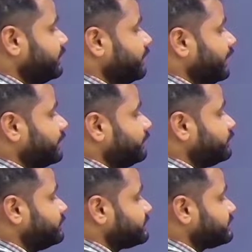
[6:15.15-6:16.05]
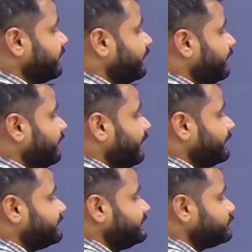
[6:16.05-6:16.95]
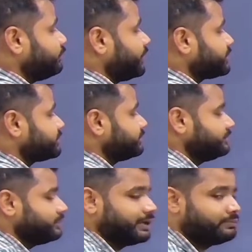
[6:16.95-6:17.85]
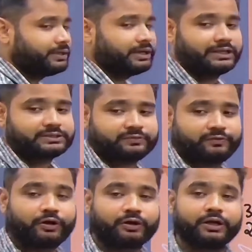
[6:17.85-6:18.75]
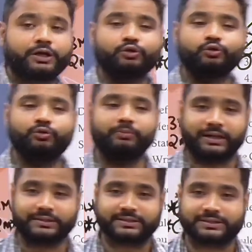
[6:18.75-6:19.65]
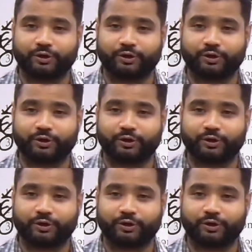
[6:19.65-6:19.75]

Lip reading: I would say, and this question can be asked for 2 marks.